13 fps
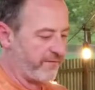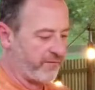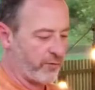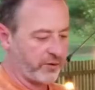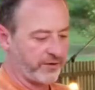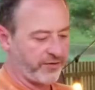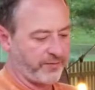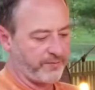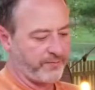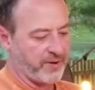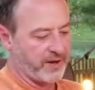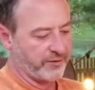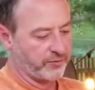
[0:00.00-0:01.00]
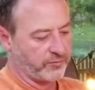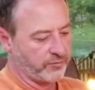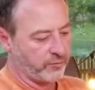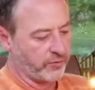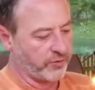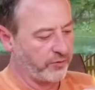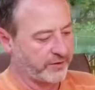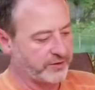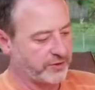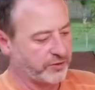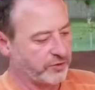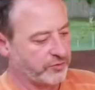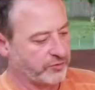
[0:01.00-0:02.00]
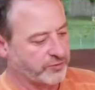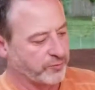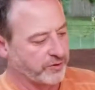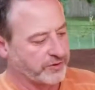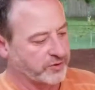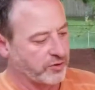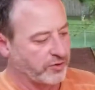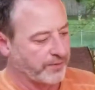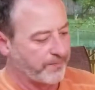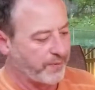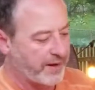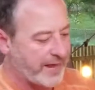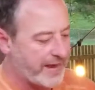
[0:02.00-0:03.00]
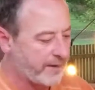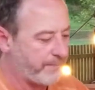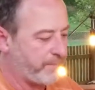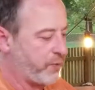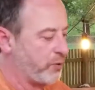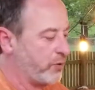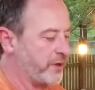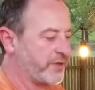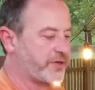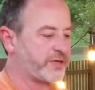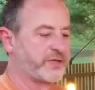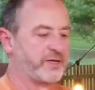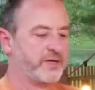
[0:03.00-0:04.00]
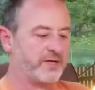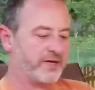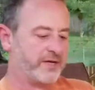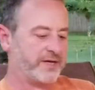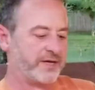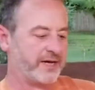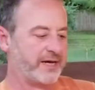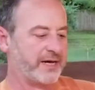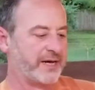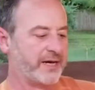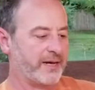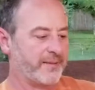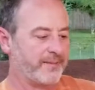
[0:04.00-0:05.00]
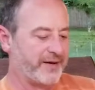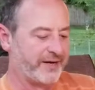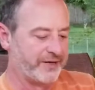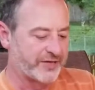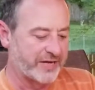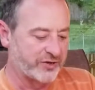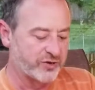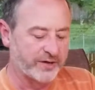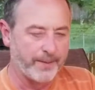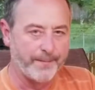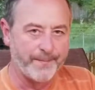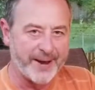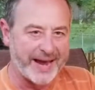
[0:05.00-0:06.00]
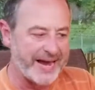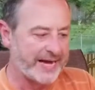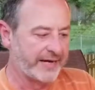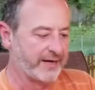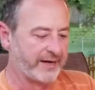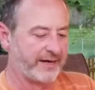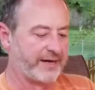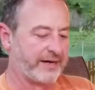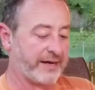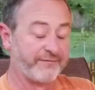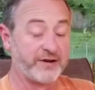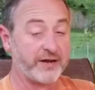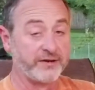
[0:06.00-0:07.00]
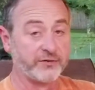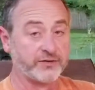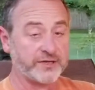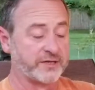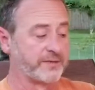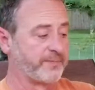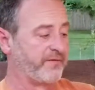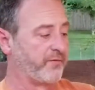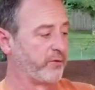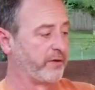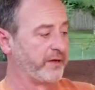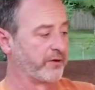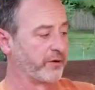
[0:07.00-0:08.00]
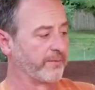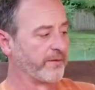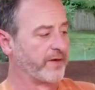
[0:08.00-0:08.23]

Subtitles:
fourth bottle, we're going to use what is called a platypus, and it's actually a bag, and I've not used this before either.